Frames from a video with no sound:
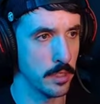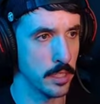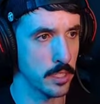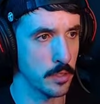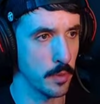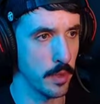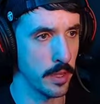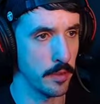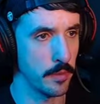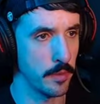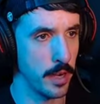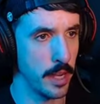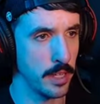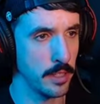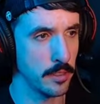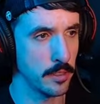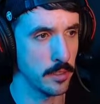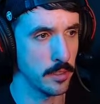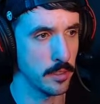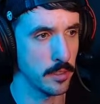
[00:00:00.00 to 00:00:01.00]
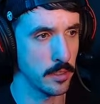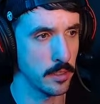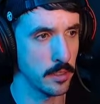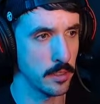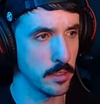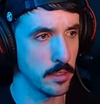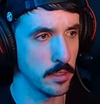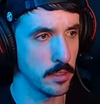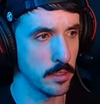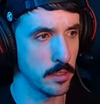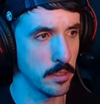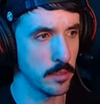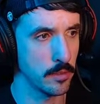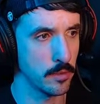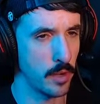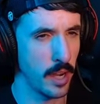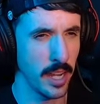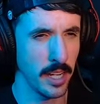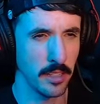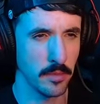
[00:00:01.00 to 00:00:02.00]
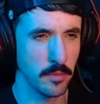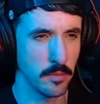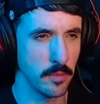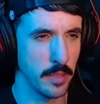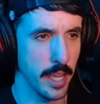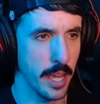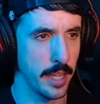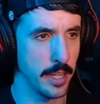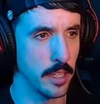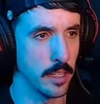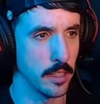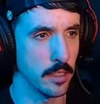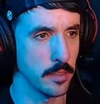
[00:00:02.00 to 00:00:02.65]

This way, right? Right? Yeah, in here.